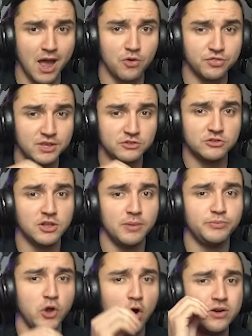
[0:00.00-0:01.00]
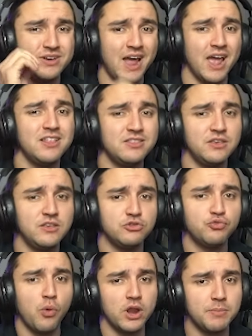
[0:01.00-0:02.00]
Now, these clips are
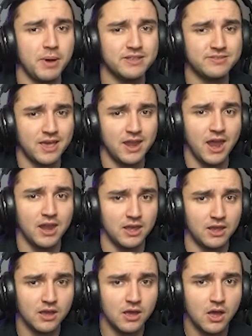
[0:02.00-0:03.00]
1920 by 1080.